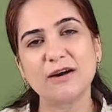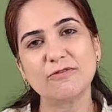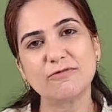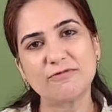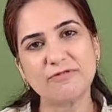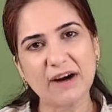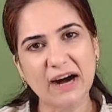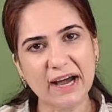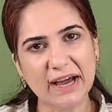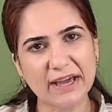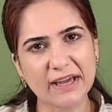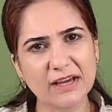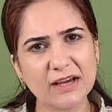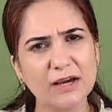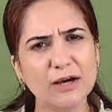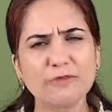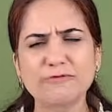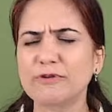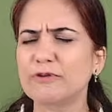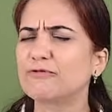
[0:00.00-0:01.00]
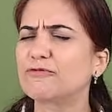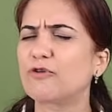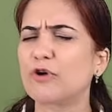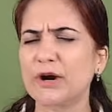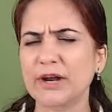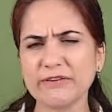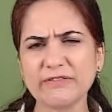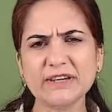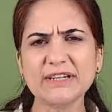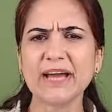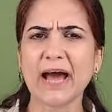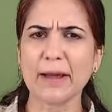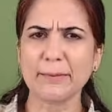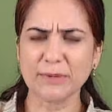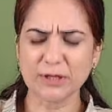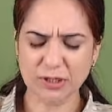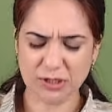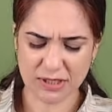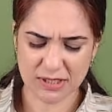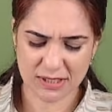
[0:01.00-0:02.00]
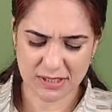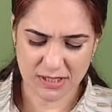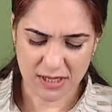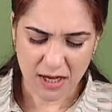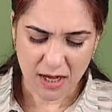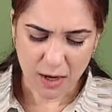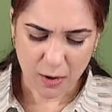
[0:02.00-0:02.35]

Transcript: Y for whatever damages